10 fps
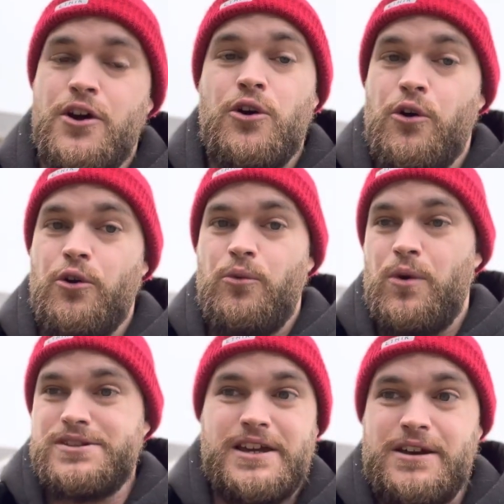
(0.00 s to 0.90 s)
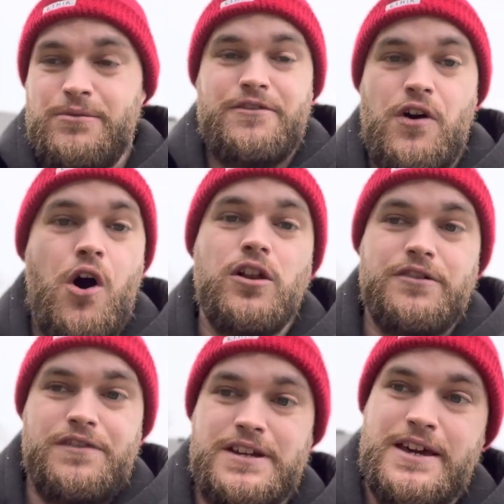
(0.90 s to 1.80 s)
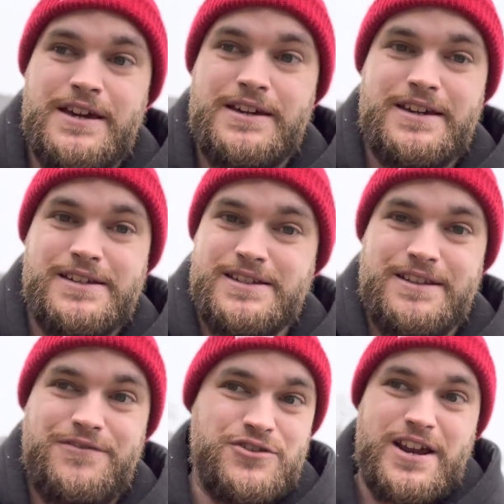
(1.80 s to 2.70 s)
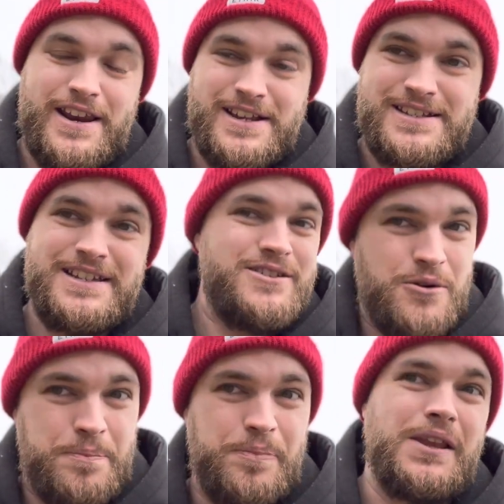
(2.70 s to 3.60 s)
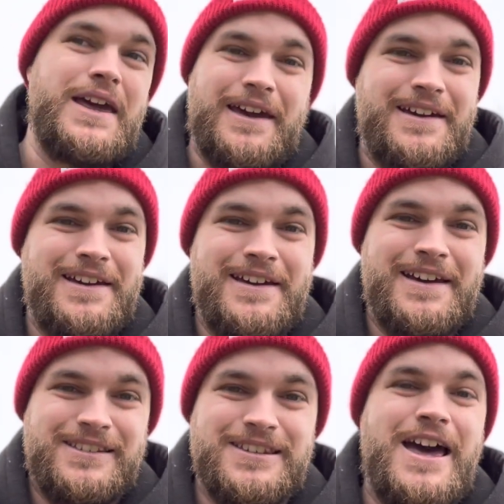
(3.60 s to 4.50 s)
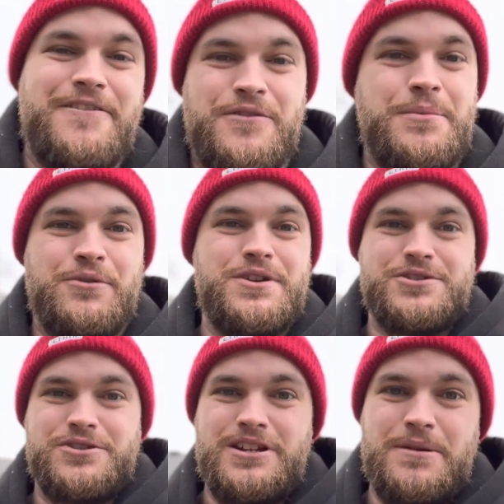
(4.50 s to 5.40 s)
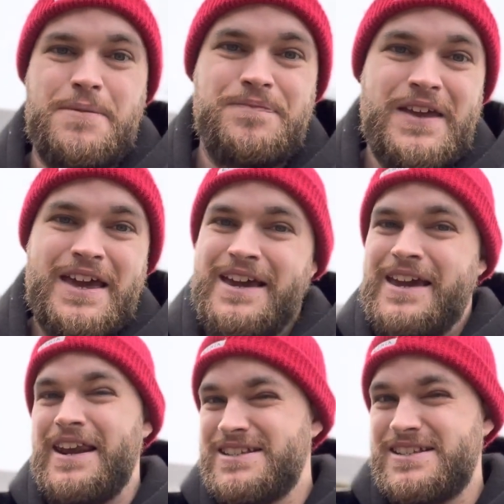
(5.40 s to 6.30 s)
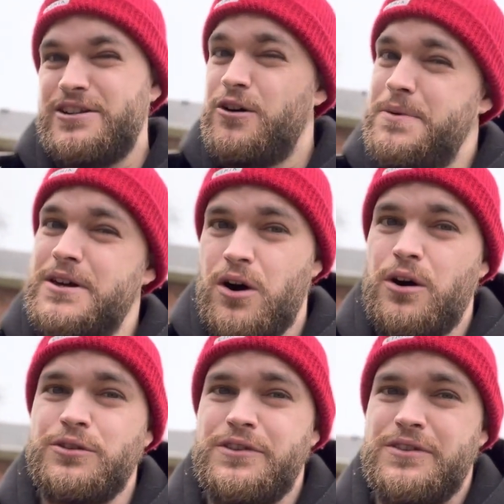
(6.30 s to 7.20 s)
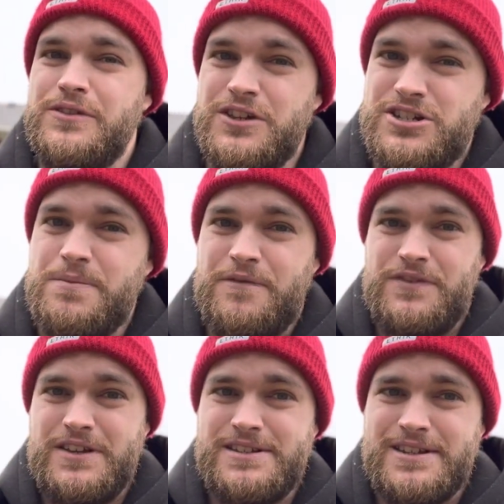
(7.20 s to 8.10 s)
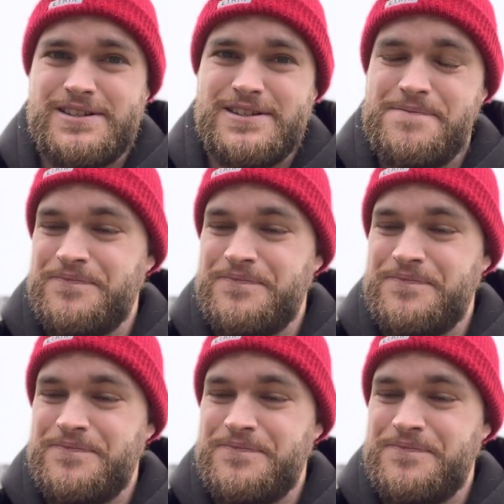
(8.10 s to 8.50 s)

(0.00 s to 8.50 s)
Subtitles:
Or once they get rid of all of it, is if there's not a single plank left from the original ship, can it still be called the ship of Theseus?